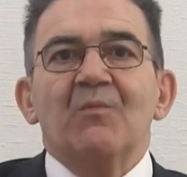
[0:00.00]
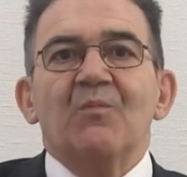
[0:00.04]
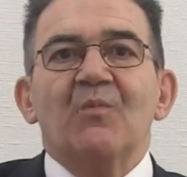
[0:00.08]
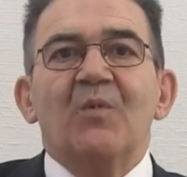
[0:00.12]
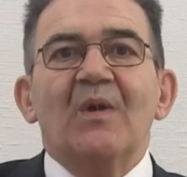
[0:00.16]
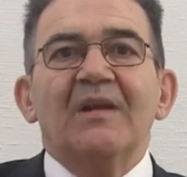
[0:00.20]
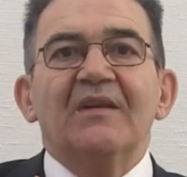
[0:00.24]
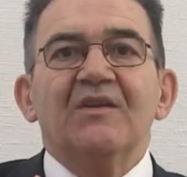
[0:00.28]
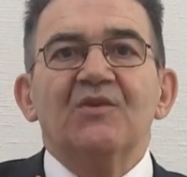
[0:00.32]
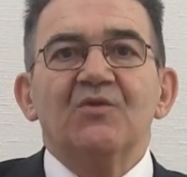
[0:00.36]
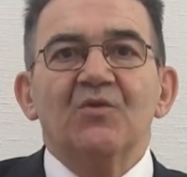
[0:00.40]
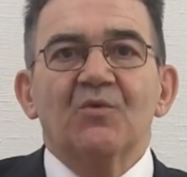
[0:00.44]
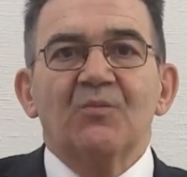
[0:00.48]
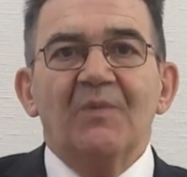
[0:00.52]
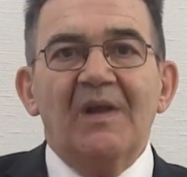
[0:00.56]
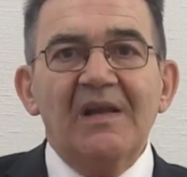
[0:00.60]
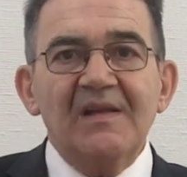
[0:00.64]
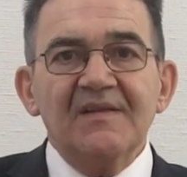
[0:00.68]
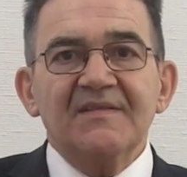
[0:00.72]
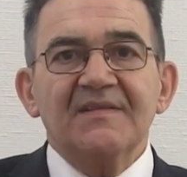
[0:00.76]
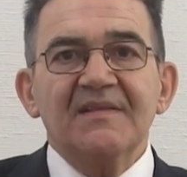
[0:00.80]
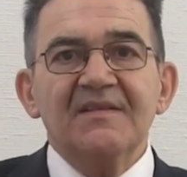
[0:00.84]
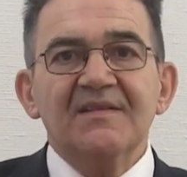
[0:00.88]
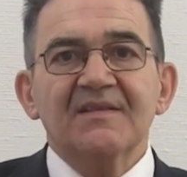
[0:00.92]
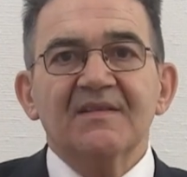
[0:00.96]
When your
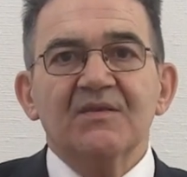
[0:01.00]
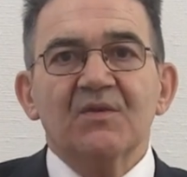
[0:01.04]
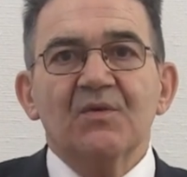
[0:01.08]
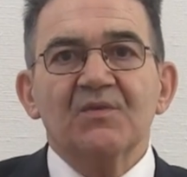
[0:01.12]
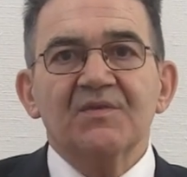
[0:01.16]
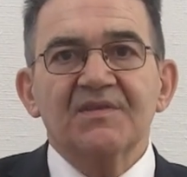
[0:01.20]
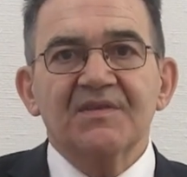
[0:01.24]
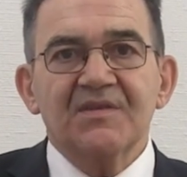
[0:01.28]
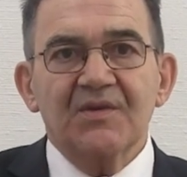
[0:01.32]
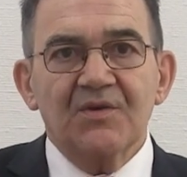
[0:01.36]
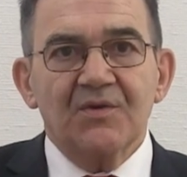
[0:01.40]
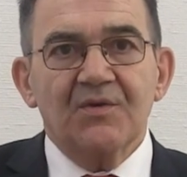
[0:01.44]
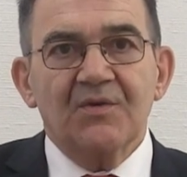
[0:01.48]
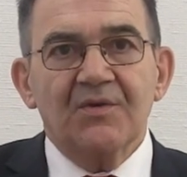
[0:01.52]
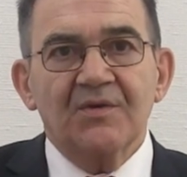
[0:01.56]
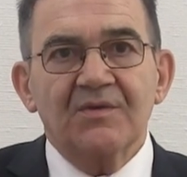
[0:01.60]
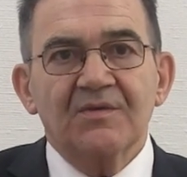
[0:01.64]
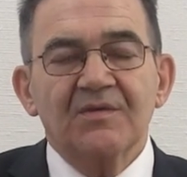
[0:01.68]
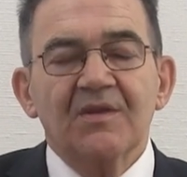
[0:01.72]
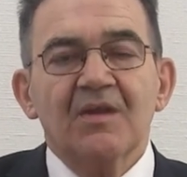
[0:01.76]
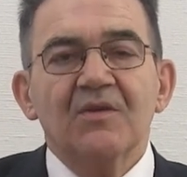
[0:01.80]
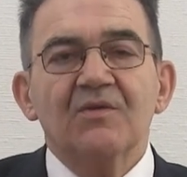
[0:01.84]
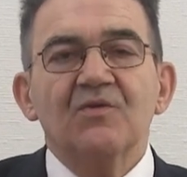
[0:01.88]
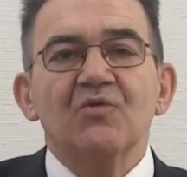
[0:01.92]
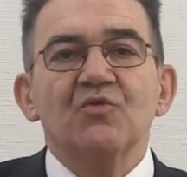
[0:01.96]
wealth is
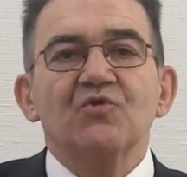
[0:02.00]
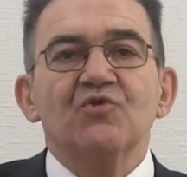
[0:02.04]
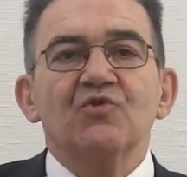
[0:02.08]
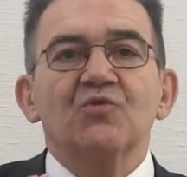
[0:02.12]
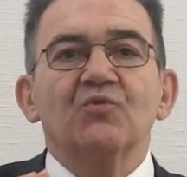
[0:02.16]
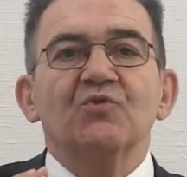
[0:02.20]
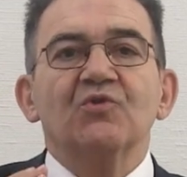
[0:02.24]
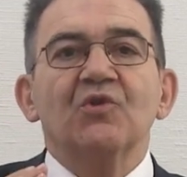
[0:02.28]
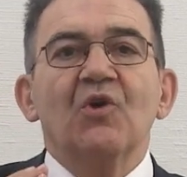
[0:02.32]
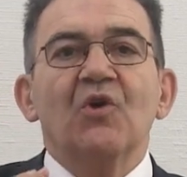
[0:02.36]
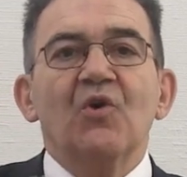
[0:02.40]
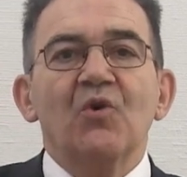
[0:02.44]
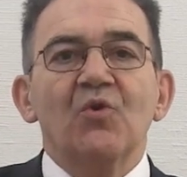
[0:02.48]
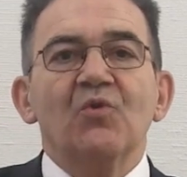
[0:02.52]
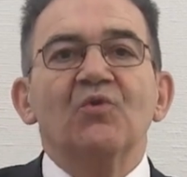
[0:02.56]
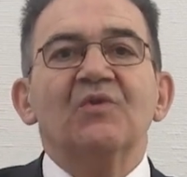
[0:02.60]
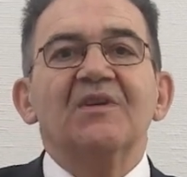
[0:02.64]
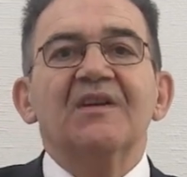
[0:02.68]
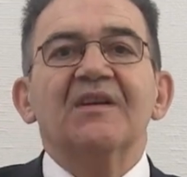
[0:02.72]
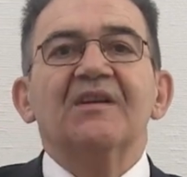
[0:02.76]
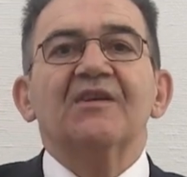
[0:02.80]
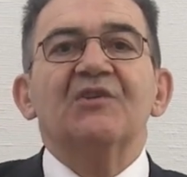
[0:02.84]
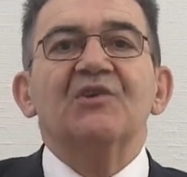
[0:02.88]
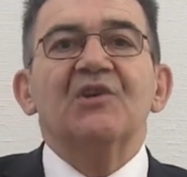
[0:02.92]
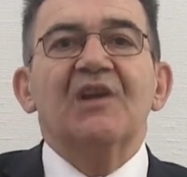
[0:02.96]
concerned, you should
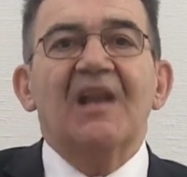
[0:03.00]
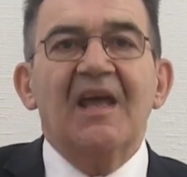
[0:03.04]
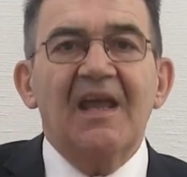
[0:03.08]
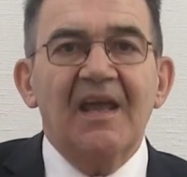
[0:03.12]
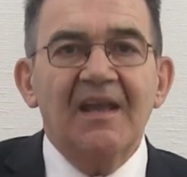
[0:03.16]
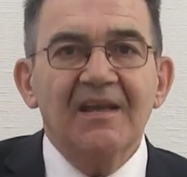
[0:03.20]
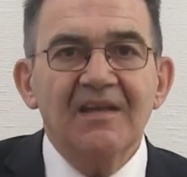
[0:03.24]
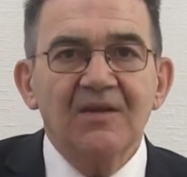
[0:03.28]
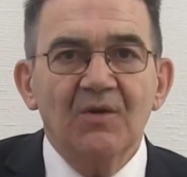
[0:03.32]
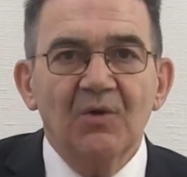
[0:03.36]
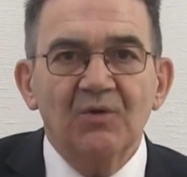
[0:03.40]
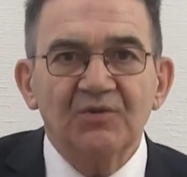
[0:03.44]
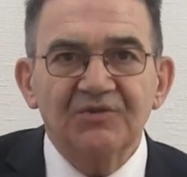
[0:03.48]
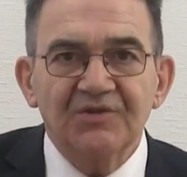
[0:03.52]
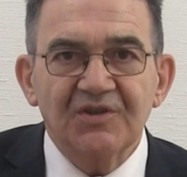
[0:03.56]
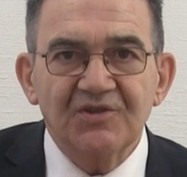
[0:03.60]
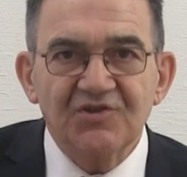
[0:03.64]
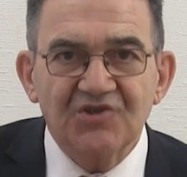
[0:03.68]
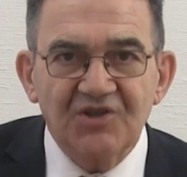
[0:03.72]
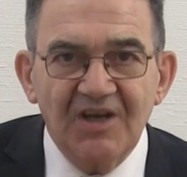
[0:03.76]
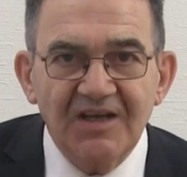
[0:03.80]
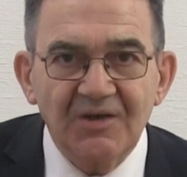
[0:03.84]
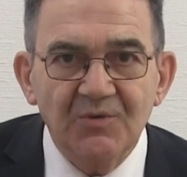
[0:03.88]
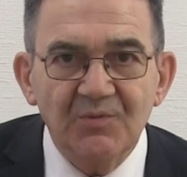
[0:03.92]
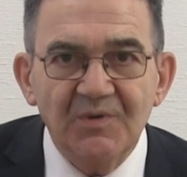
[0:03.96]
only rely on
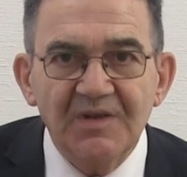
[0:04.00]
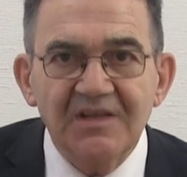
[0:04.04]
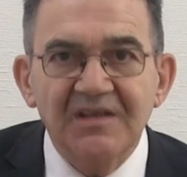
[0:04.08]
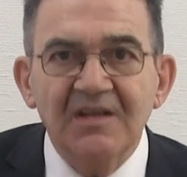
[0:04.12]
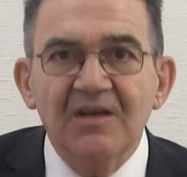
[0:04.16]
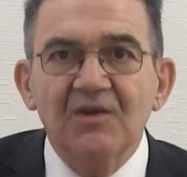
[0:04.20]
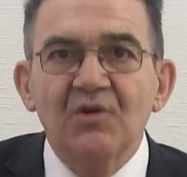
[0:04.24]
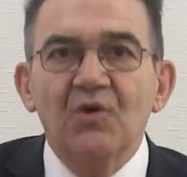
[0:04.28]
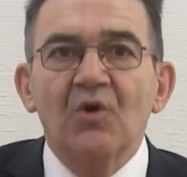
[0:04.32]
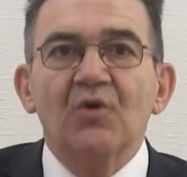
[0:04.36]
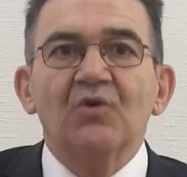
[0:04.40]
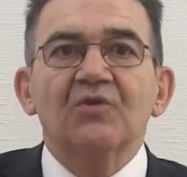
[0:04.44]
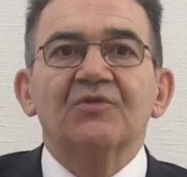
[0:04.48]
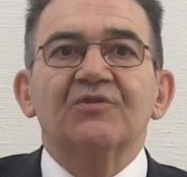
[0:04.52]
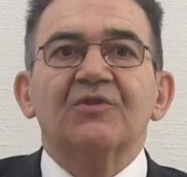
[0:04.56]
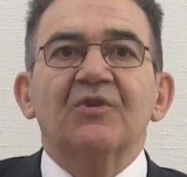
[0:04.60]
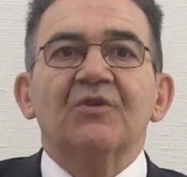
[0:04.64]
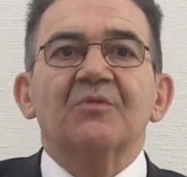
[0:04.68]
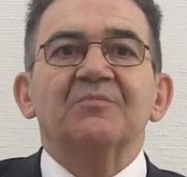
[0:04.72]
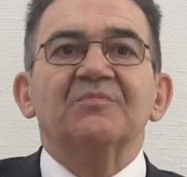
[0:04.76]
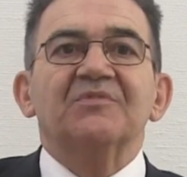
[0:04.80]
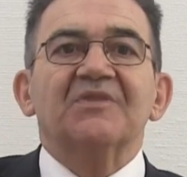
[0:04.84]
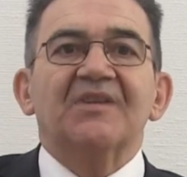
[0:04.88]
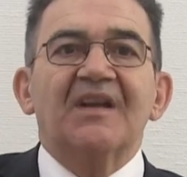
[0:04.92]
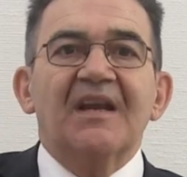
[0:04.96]
the genuine
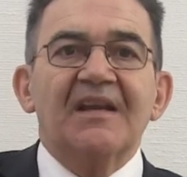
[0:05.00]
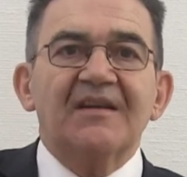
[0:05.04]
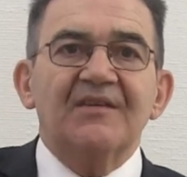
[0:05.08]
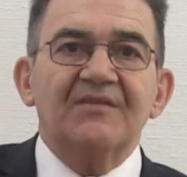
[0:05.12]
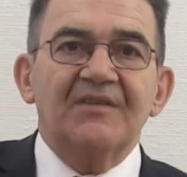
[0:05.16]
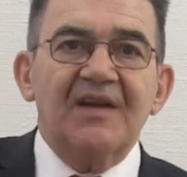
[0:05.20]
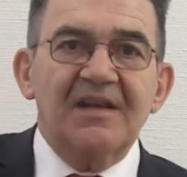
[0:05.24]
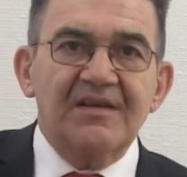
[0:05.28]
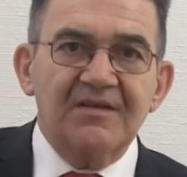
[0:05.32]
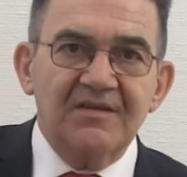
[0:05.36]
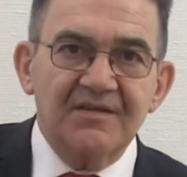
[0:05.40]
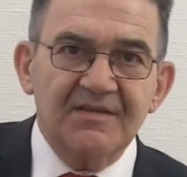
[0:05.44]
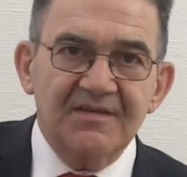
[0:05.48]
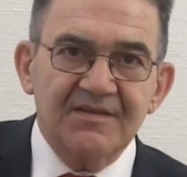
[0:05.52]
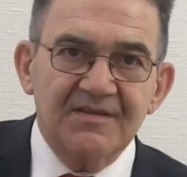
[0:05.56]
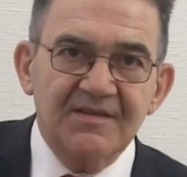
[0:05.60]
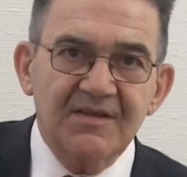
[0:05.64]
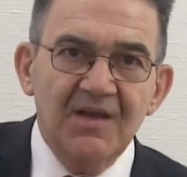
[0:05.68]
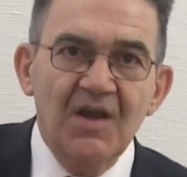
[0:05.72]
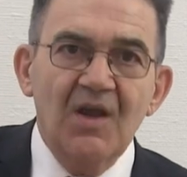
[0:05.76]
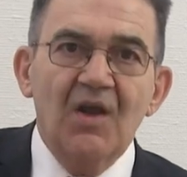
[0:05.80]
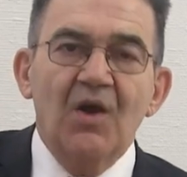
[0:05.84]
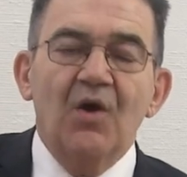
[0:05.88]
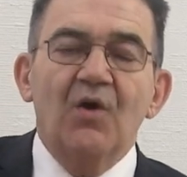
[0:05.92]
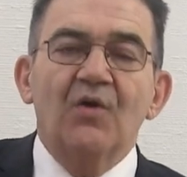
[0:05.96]
long-term track
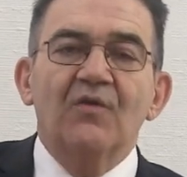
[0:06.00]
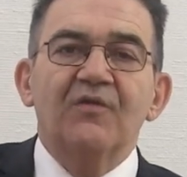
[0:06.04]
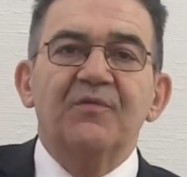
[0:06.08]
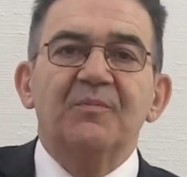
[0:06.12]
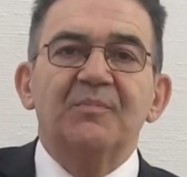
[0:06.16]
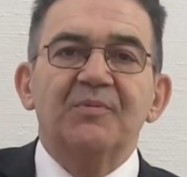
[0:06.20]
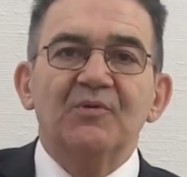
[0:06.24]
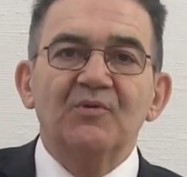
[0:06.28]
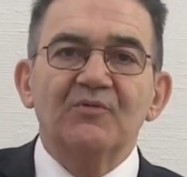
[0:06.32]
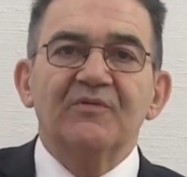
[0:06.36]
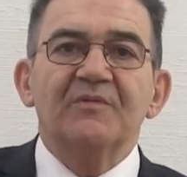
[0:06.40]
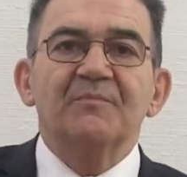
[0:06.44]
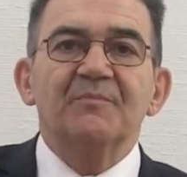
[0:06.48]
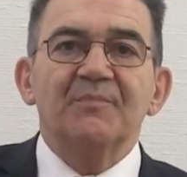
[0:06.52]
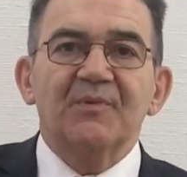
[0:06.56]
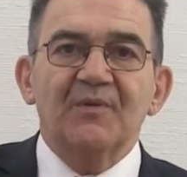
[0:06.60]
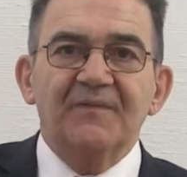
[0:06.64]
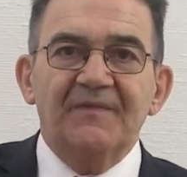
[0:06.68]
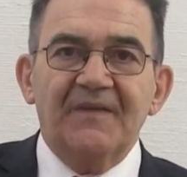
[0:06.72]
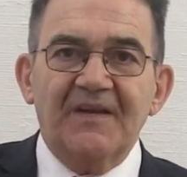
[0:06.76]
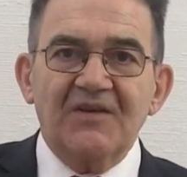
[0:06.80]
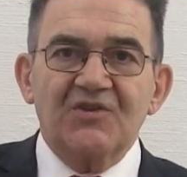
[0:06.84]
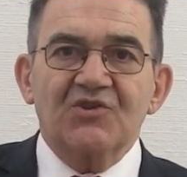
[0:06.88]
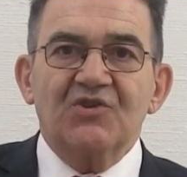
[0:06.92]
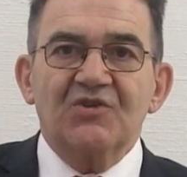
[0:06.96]
records of proven
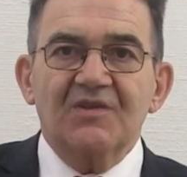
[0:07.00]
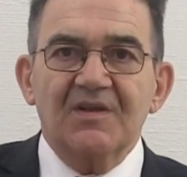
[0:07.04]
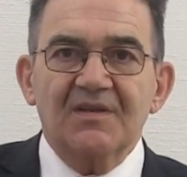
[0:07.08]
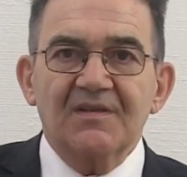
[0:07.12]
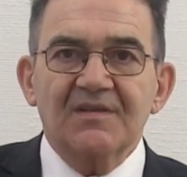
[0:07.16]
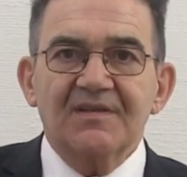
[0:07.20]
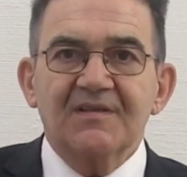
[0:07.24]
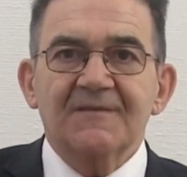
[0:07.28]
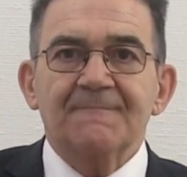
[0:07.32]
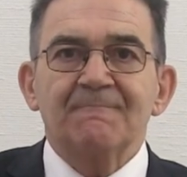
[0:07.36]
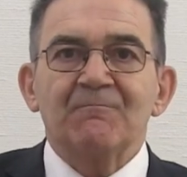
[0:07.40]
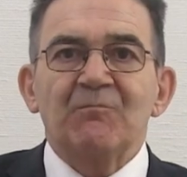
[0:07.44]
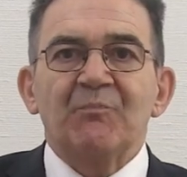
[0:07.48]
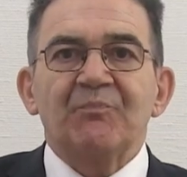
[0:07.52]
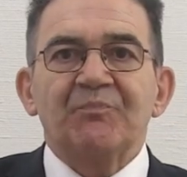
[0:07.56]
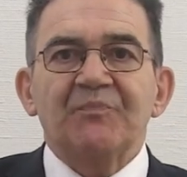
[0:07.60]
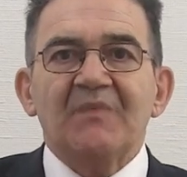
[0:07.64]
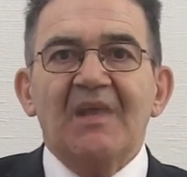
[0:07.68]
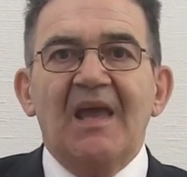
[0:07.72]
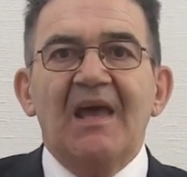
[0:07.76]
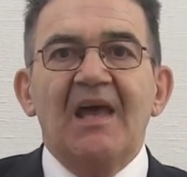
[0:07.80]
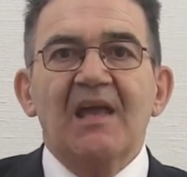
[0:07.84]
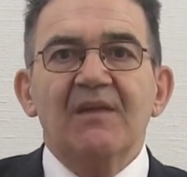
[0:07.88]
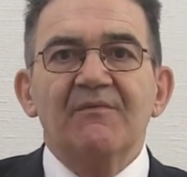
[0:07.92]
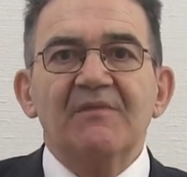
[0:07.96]
professionals.
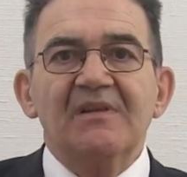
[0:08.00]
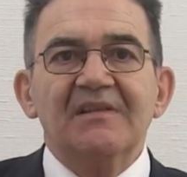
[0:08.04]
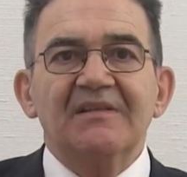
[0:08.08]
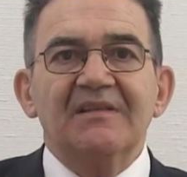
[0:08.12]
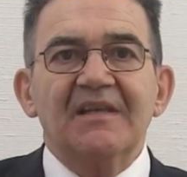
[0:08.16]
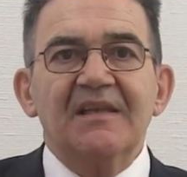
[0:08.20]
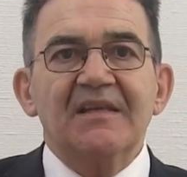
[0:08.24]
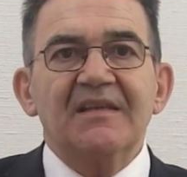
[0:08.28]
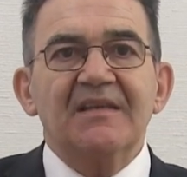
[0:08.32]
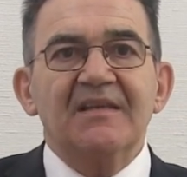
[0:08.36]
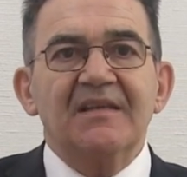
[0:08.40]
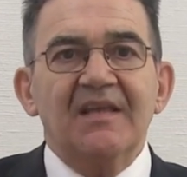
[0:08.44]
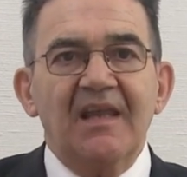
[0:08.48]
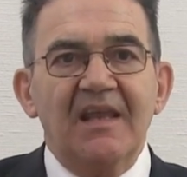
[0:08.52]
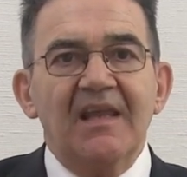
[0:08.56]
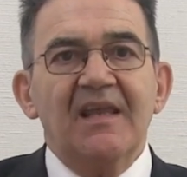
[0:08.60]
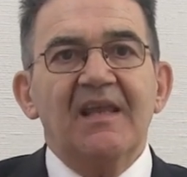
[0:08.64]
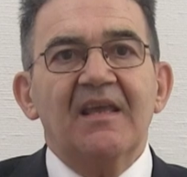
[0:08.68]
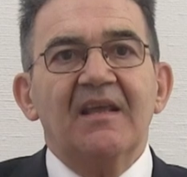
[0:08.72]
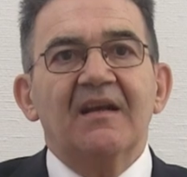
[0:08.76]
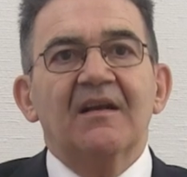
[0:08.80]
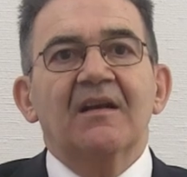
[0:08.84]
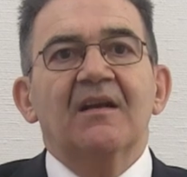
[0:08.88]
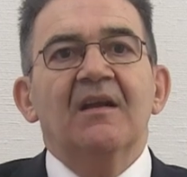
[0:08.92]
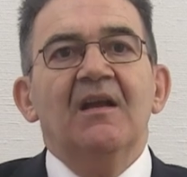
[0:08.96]
I will take
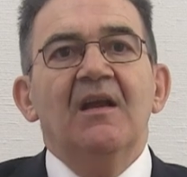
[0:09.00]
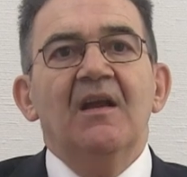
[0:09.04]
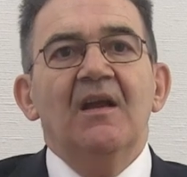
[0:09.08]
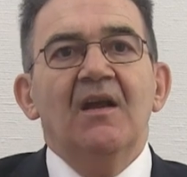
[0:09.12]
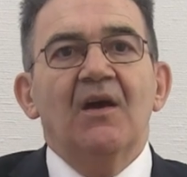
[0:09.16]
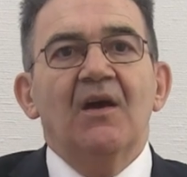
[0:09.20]
care